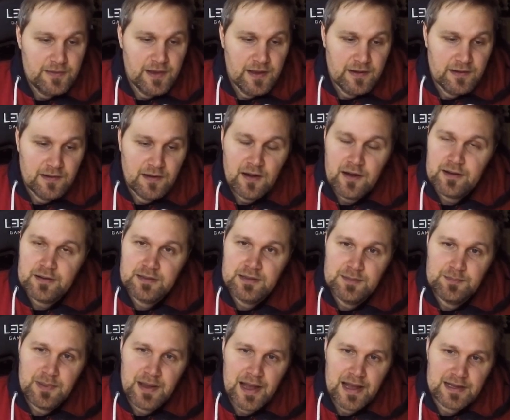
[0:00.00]
Then
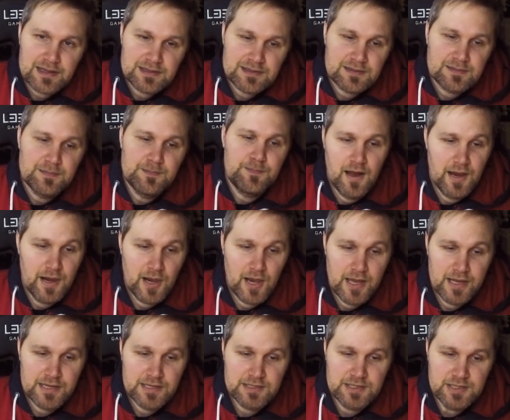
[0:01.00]
Arctibax. I
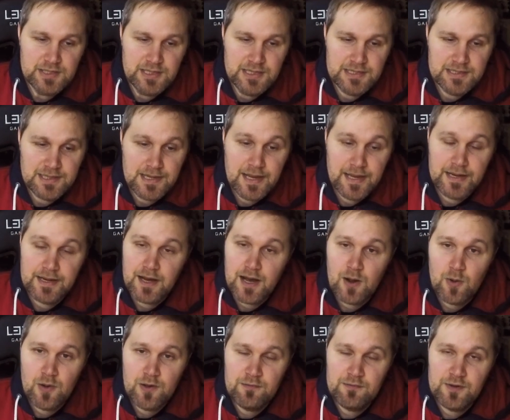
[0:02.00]
like its design,
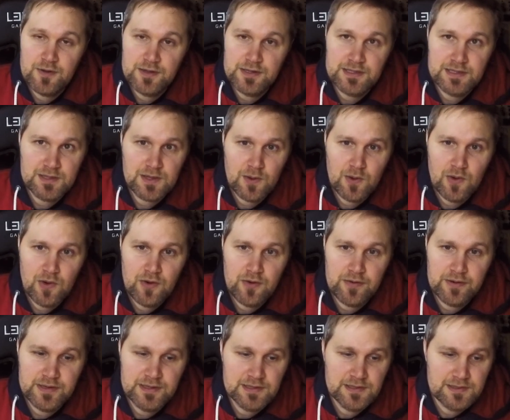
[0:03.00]
however its color
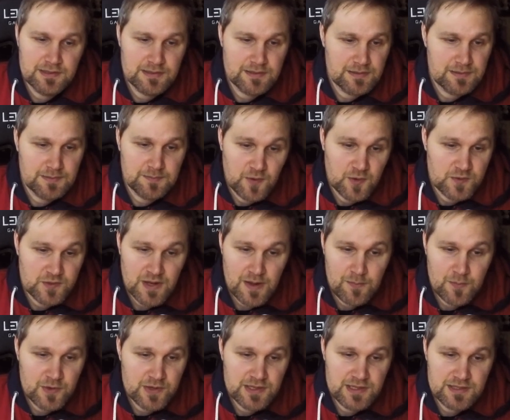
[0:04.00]
is for
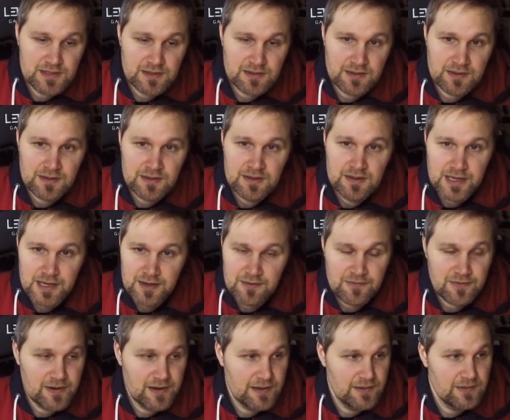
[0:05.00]
some reason
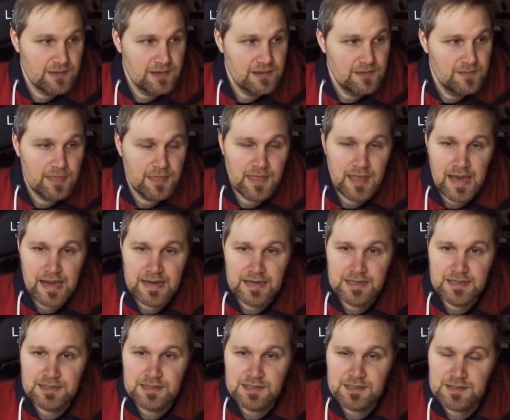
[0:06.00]
different than
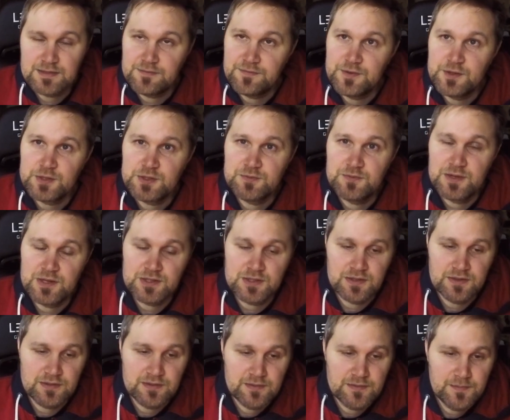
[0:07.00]
its first
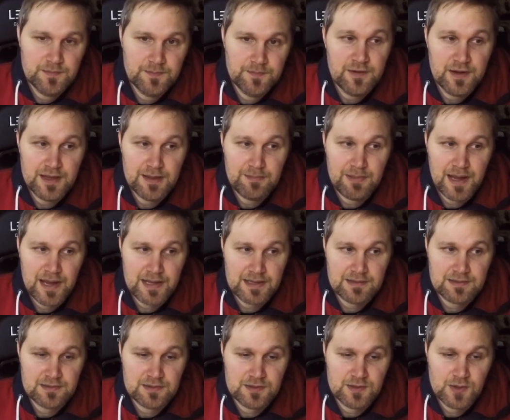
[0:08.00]
version, Frigibax,
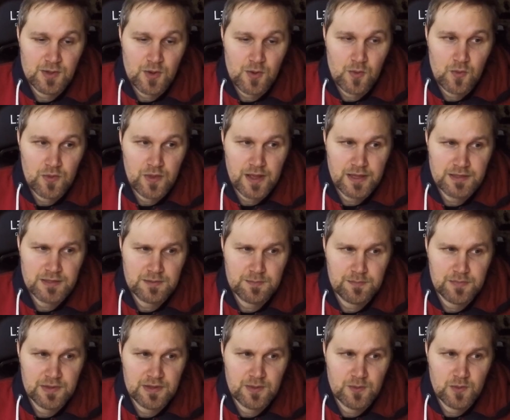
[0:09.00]
so that's
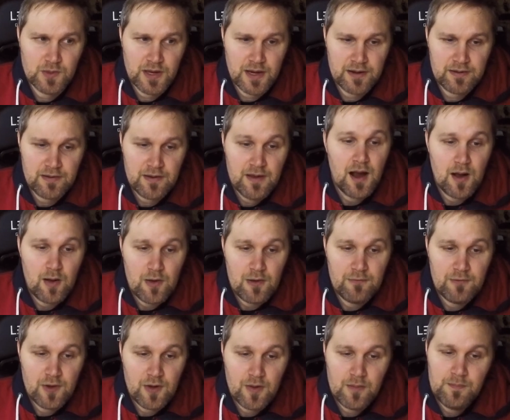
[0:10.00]
pretty weird.
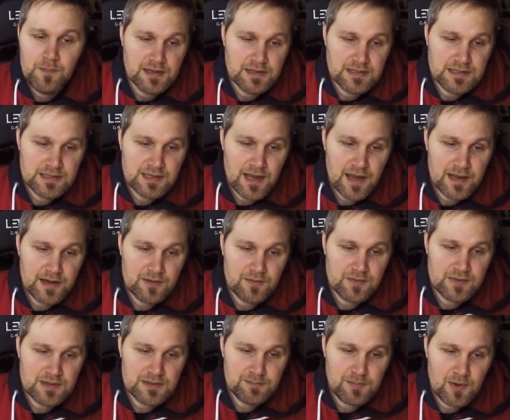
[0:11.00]
However, the design on
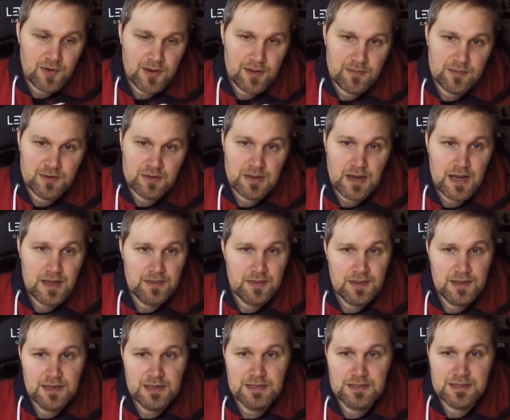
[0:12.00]
this Pokemon, I
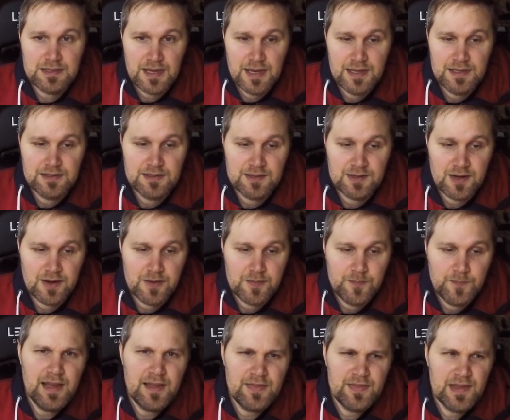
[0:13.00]
think it's A tier.
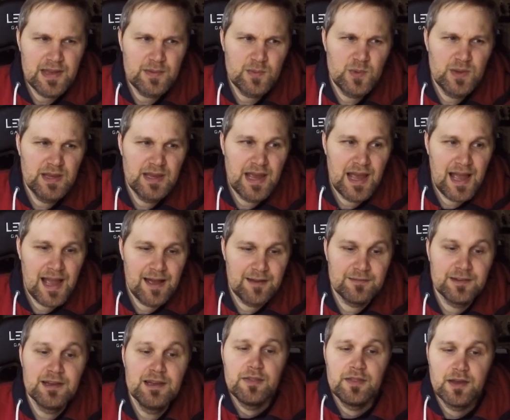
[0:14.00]
And then we have
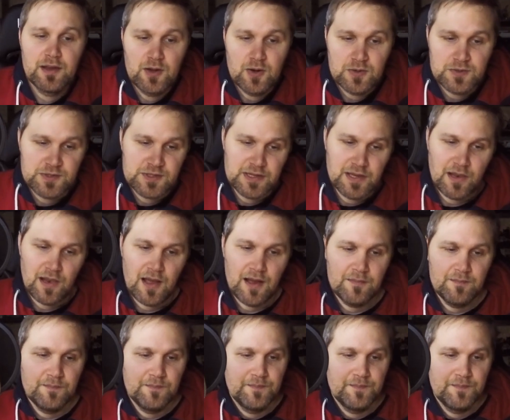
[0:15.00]
the Godzilla.